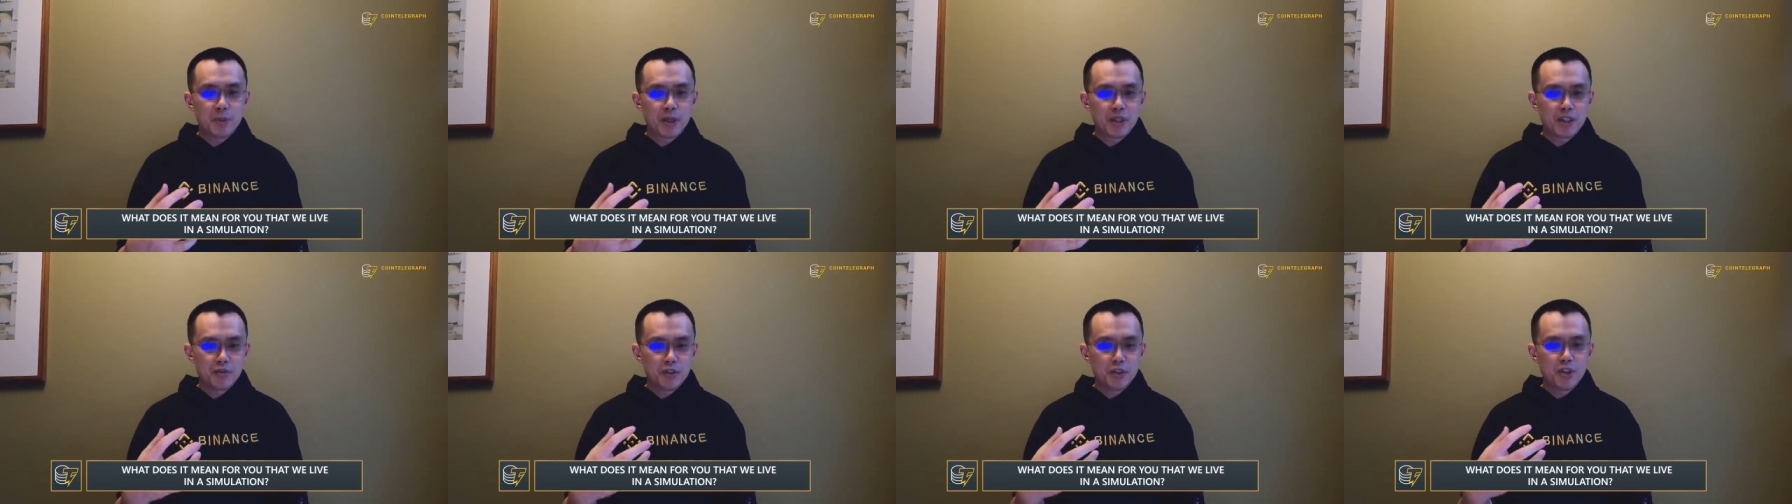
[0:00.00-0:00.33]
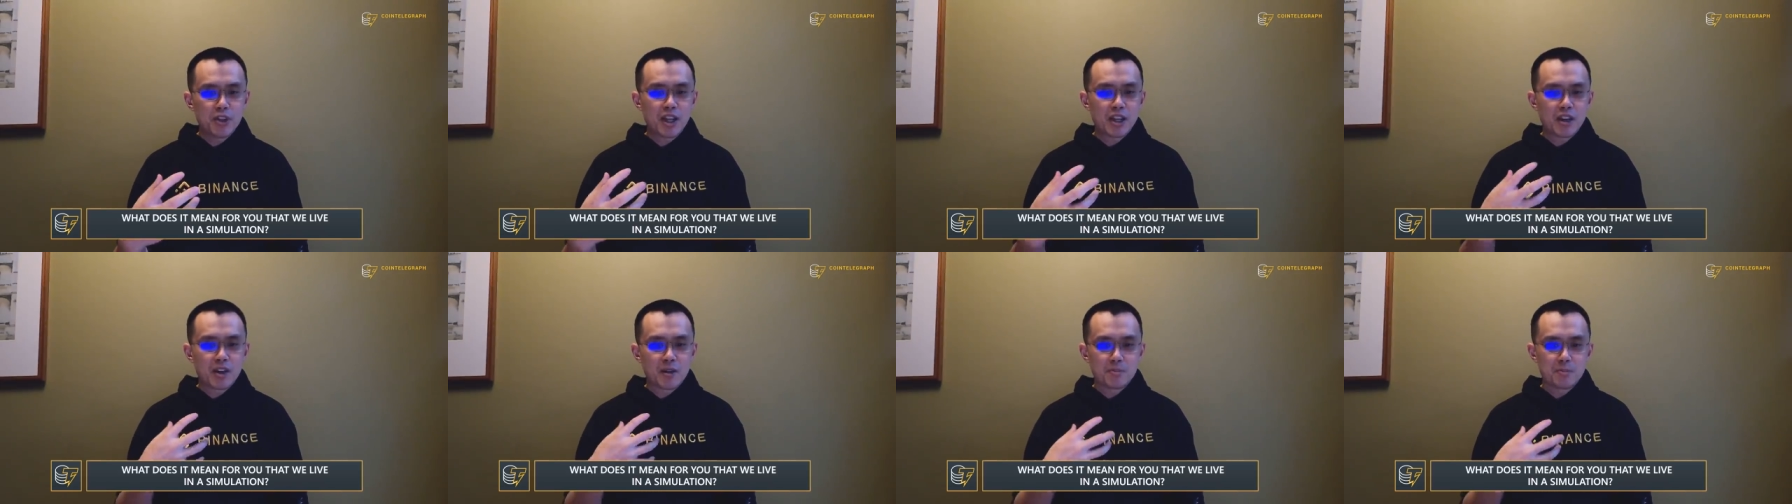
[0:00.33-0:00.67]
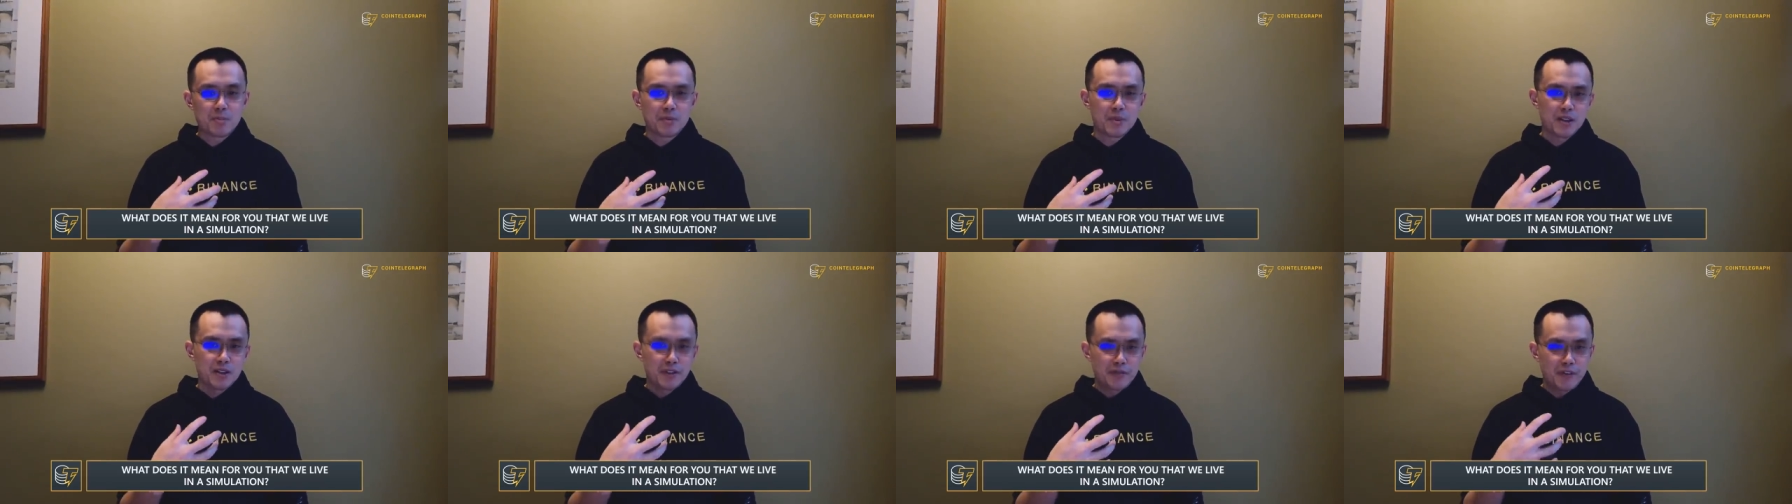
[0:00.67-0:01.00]
but if you look at
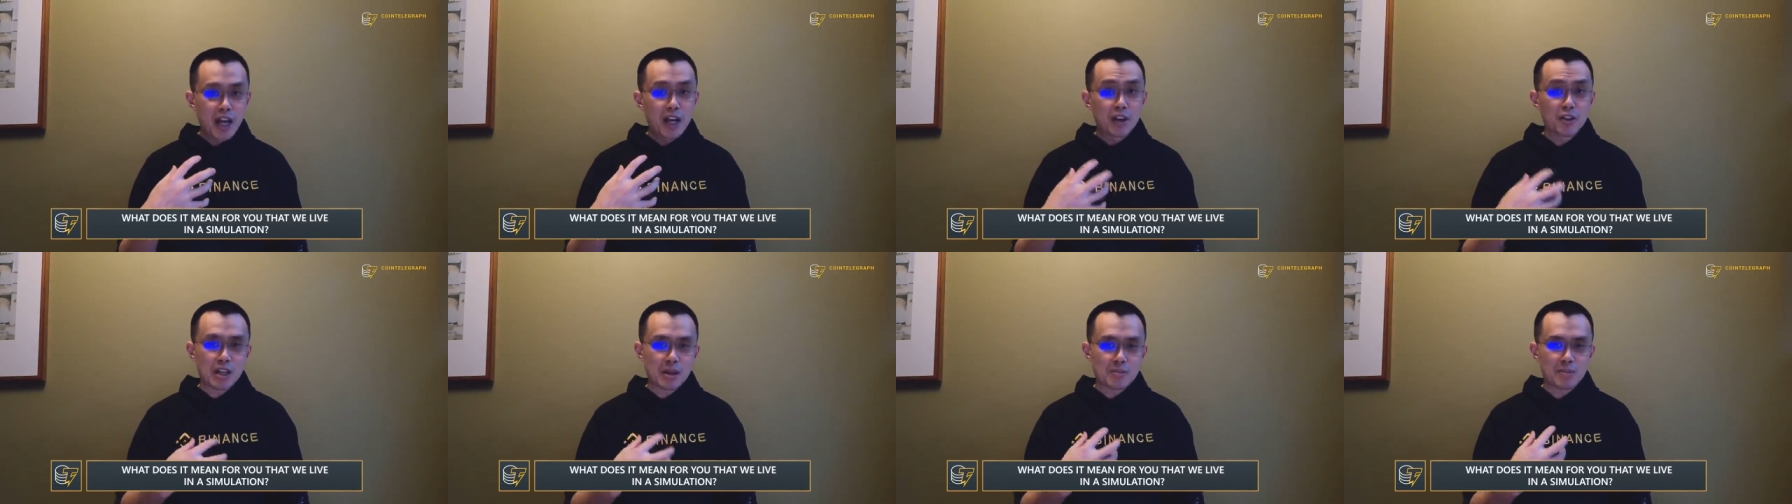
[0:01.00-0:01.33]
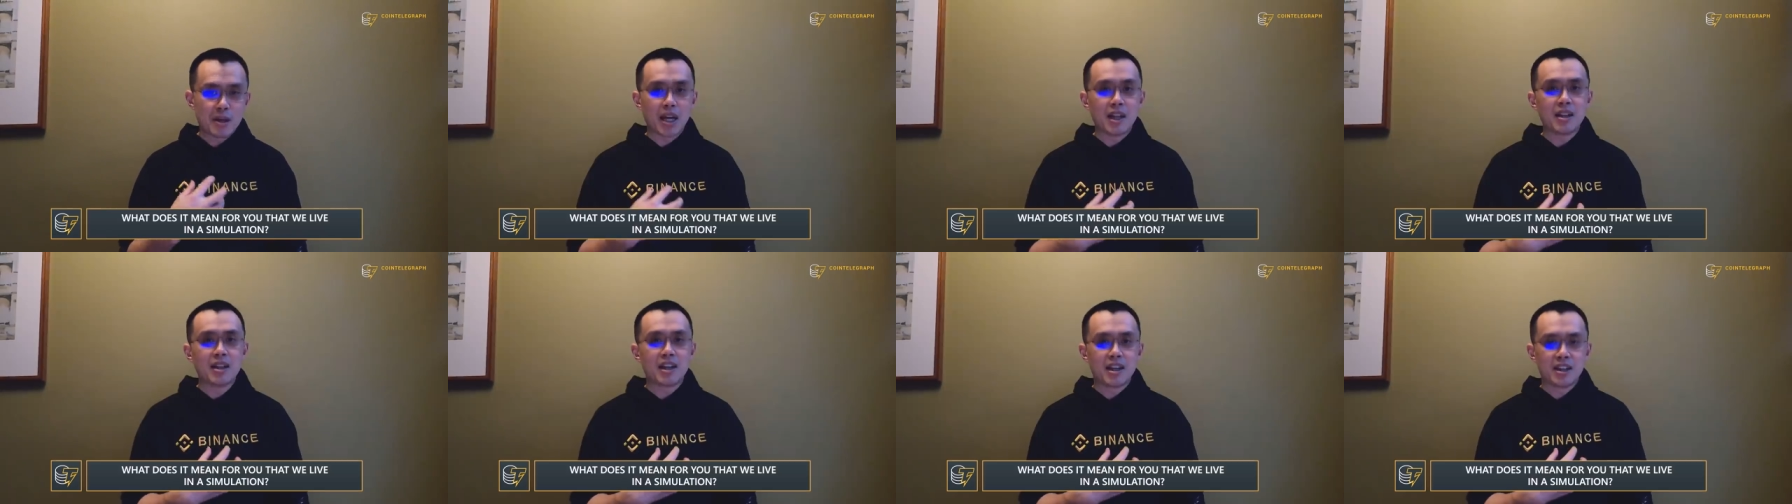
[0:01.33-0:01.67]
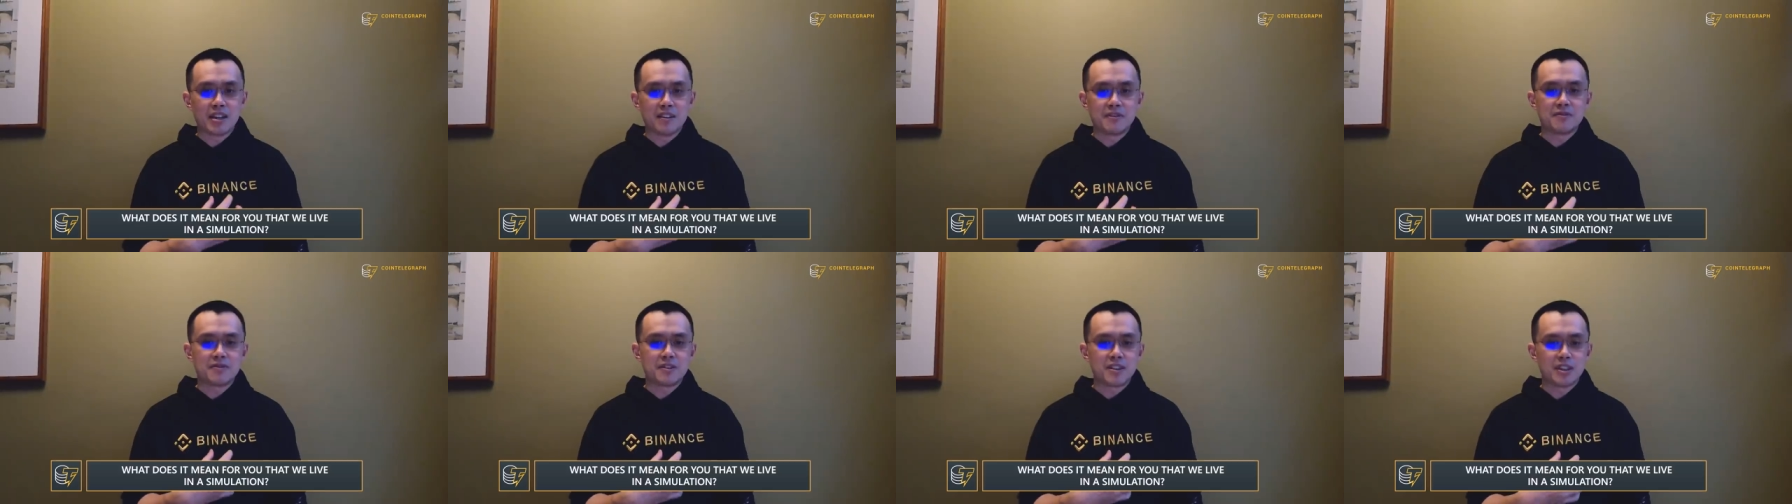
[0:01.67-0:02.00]
if I look at my
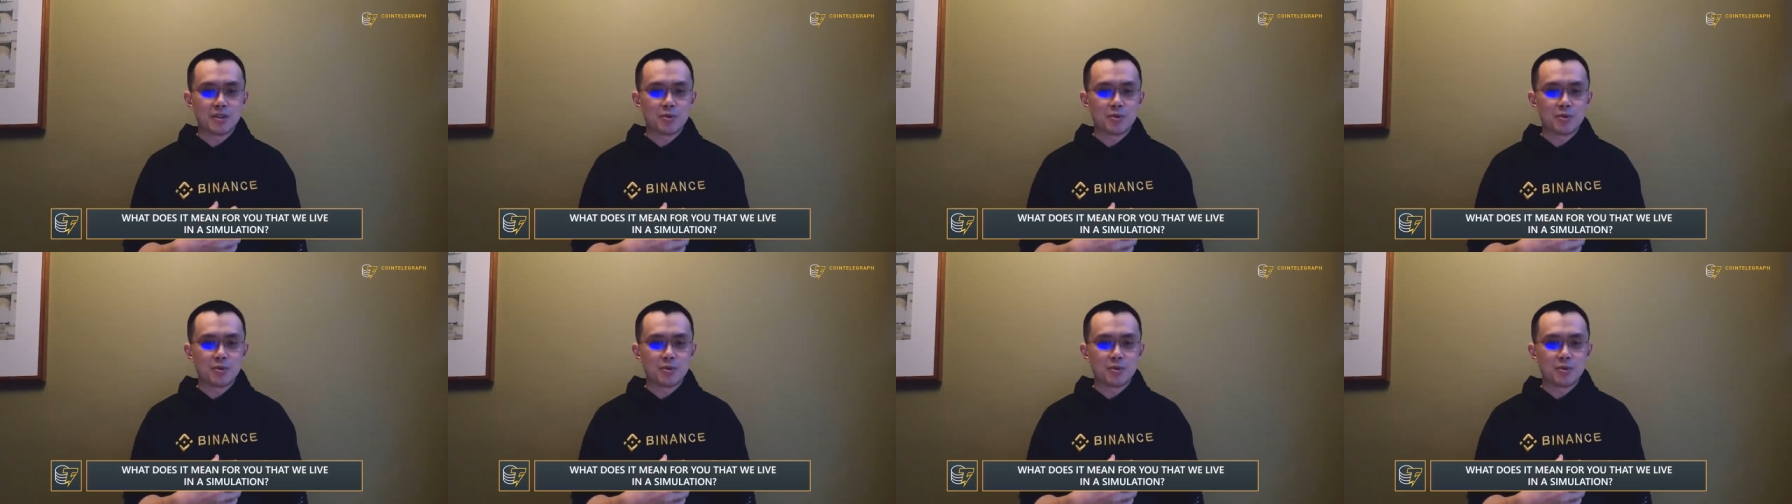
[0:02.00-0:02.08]
life,